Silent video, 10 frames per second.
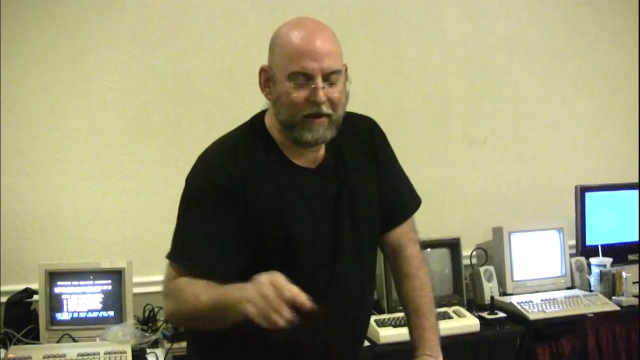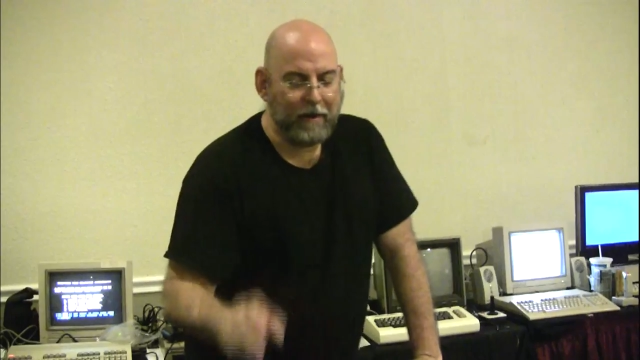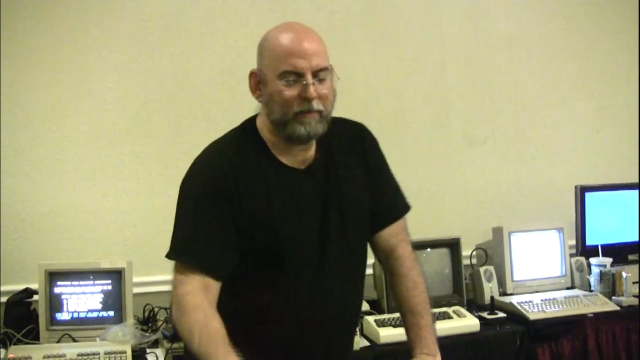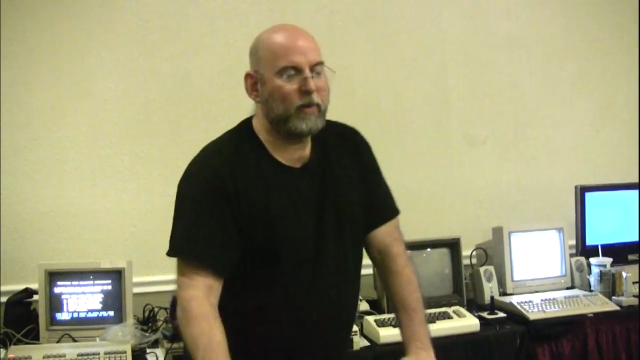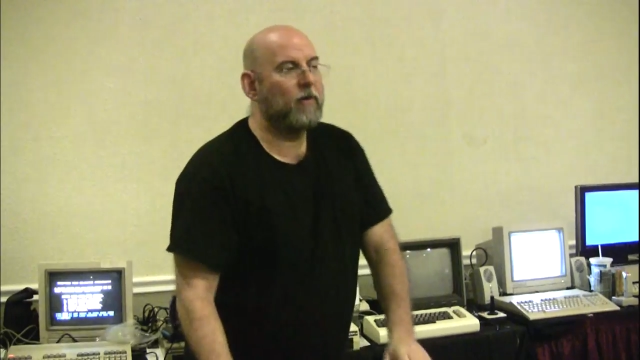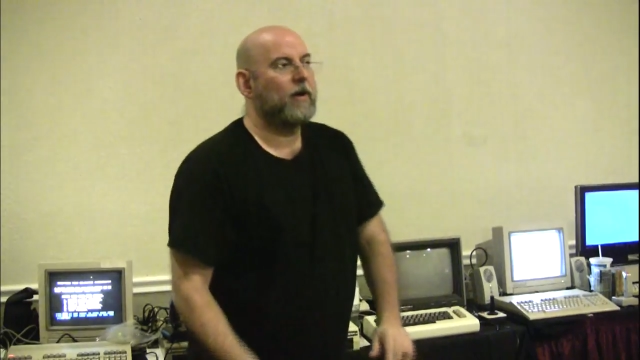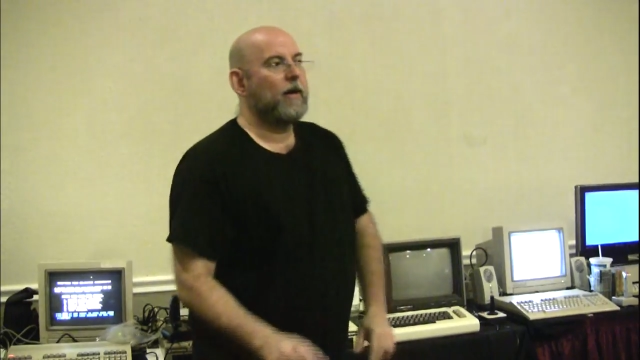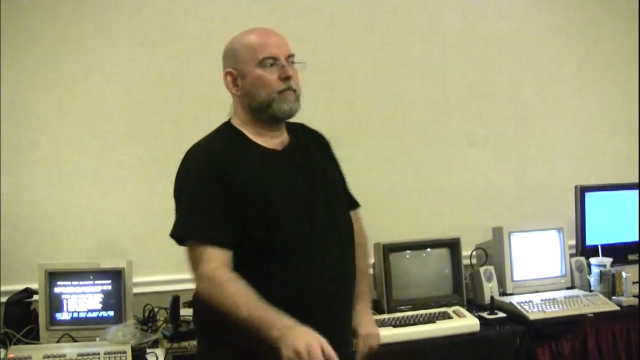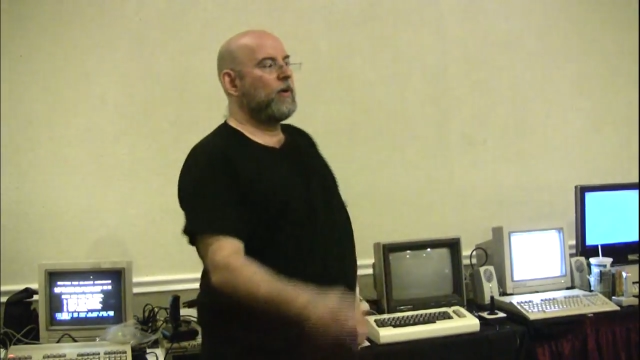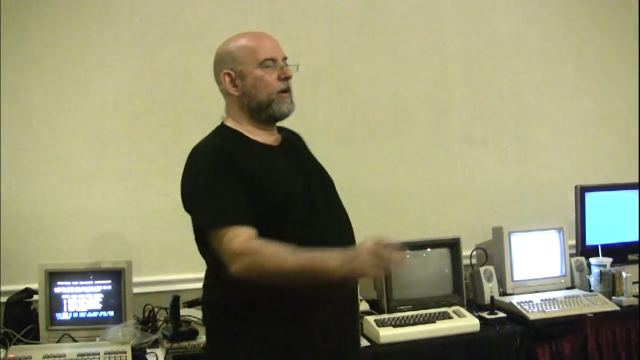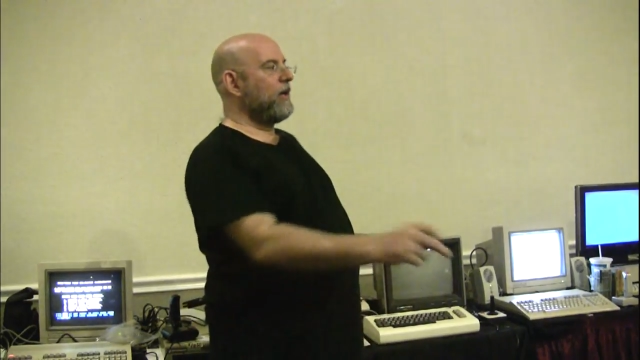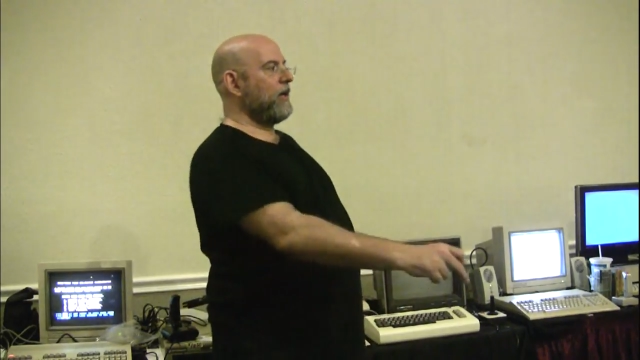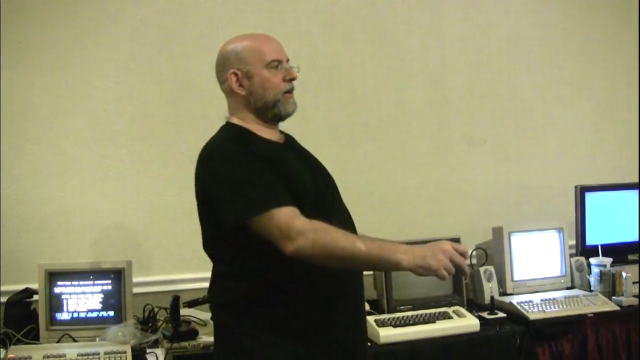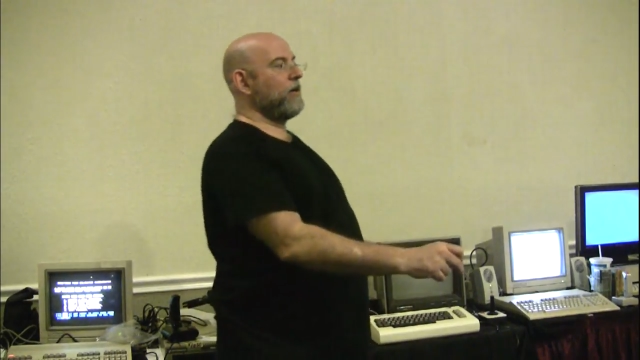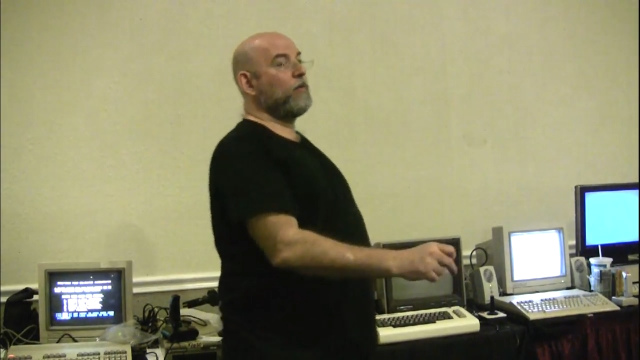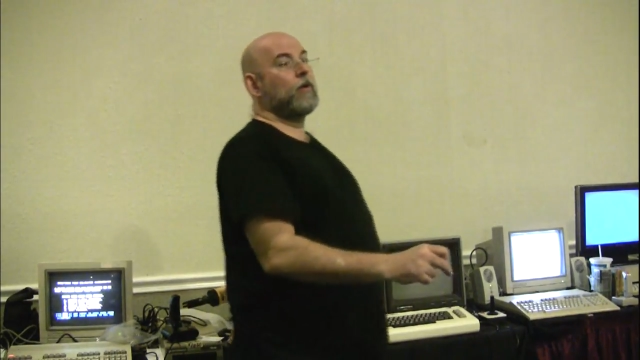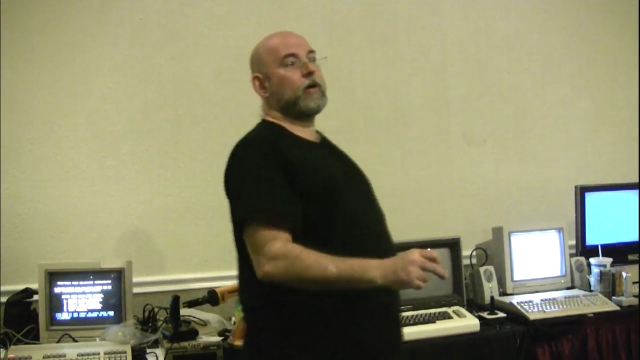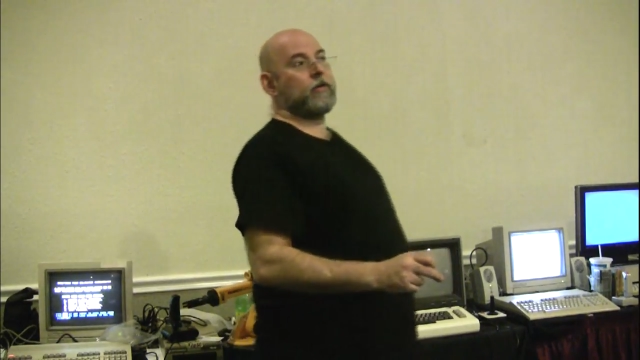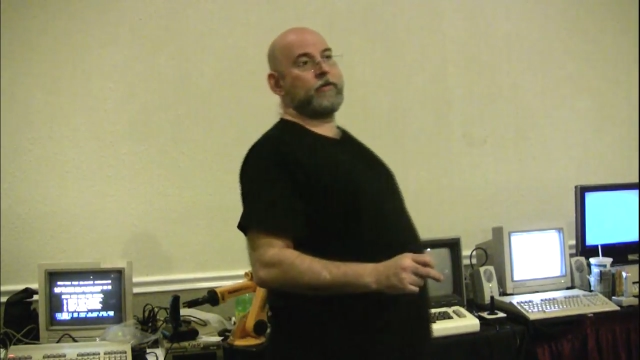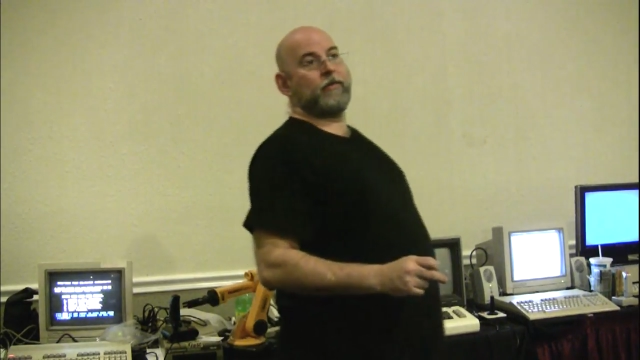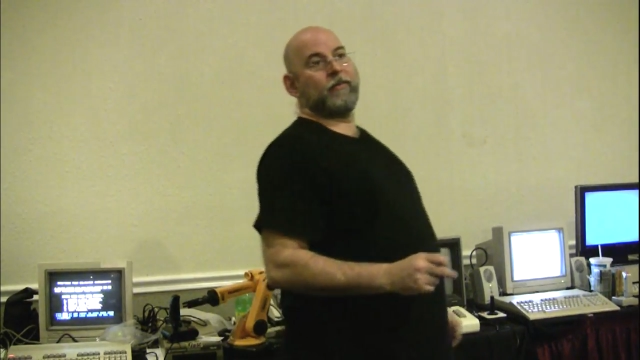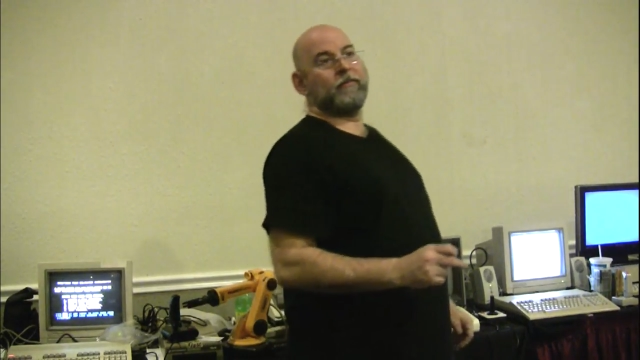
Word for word: Hit program, put it in, and it works.